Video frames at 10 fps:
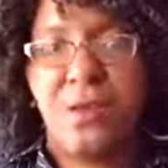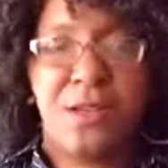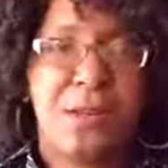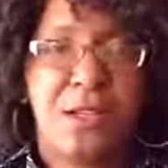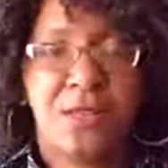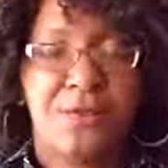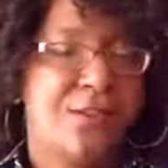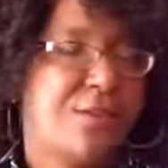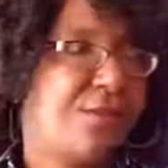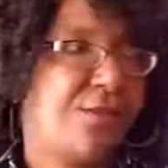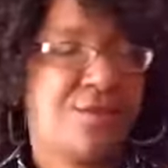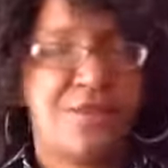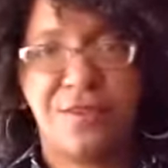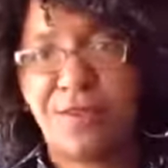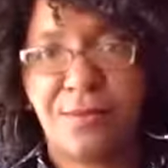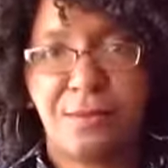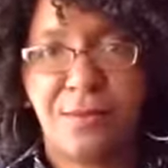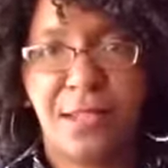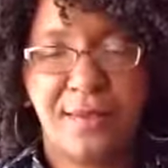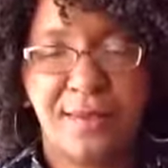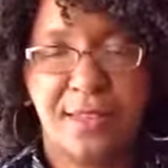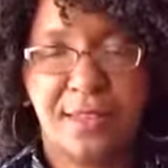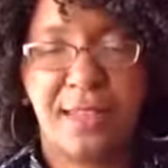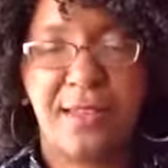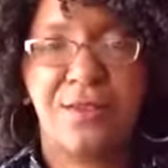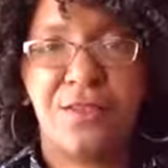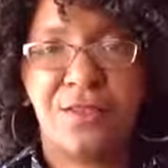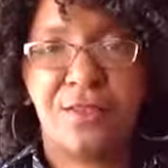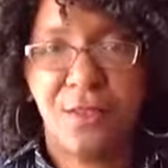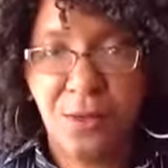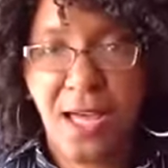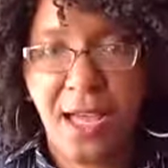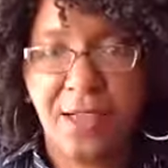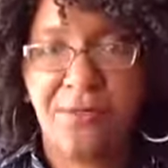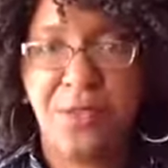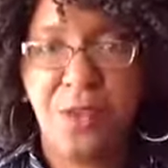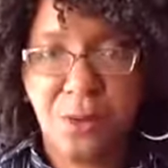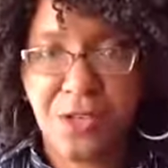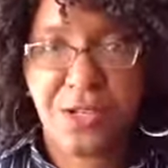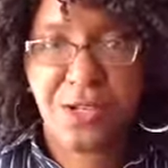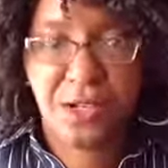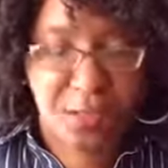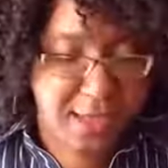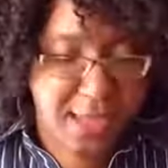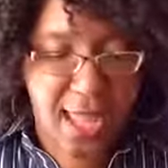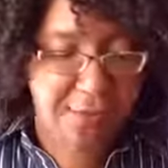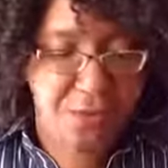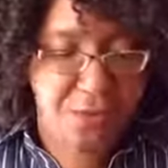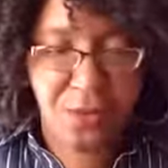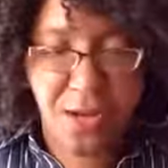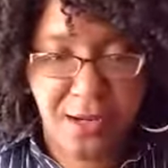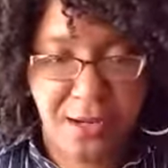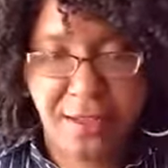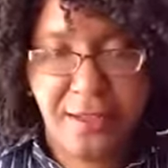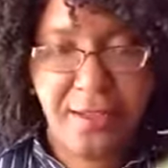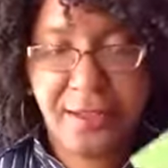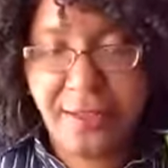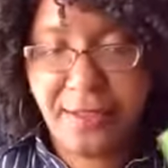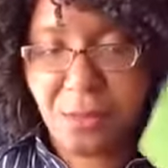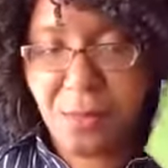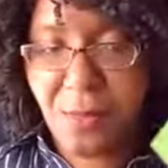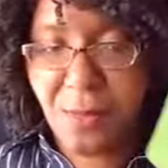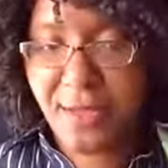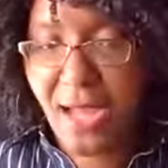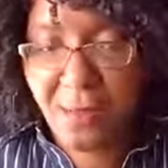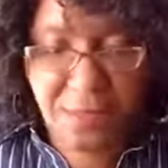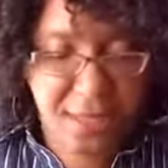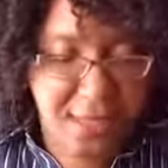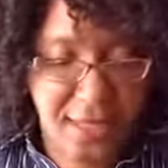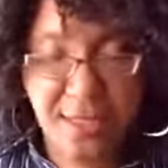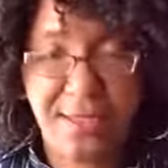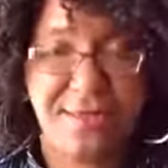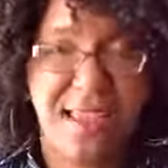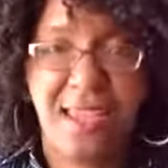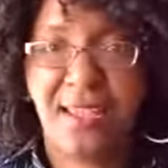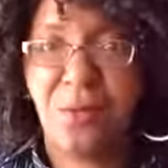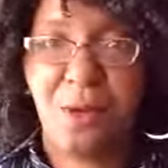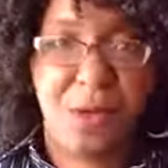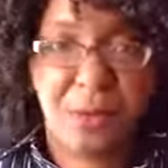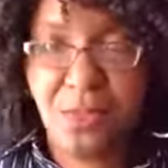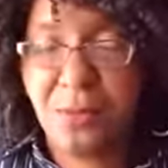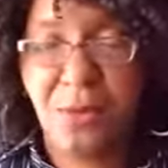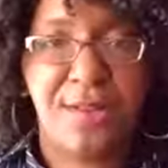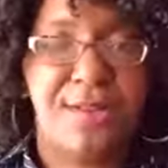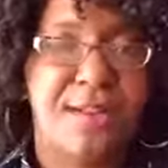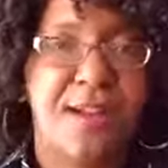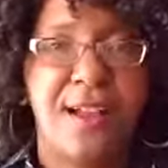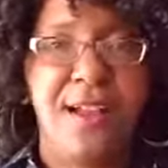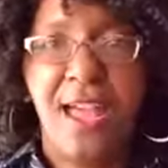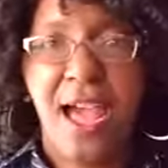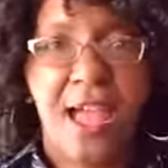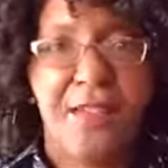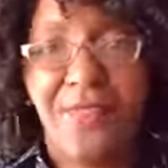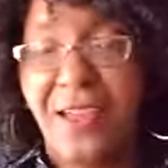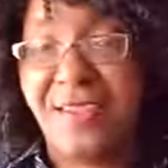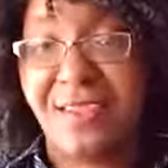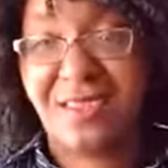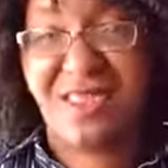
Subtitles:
What am I going to do for this news? There's none of that. You just go live. You know what you're going to talk about. Like, I have a note card to tell me what my topic is and what my bullet points are, and that's it.